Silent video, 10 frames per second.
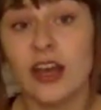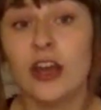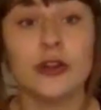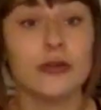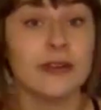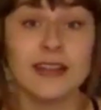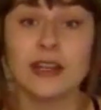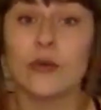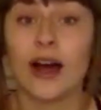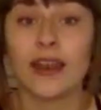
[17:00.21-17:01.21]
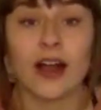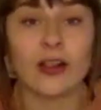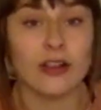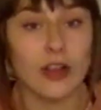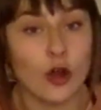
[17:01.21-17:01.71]
You really want a
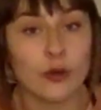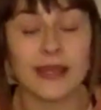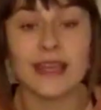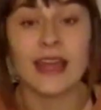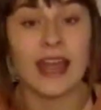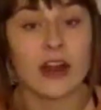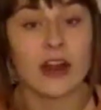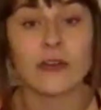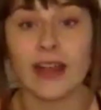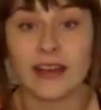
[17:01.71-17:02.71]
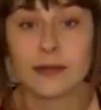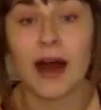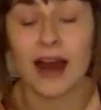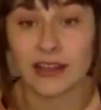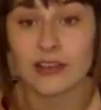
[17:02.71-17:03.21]
loamy, aerated
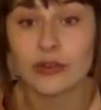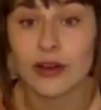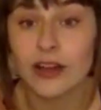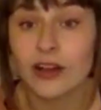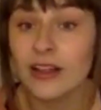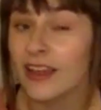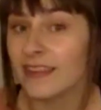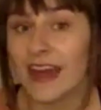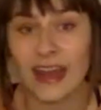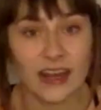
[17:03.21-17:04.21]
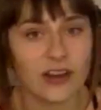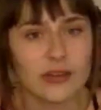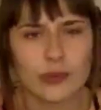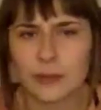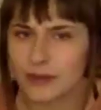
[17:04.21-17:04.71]
potting soil. That air
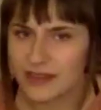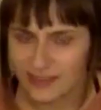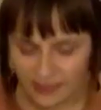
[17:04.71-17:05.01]
is what brings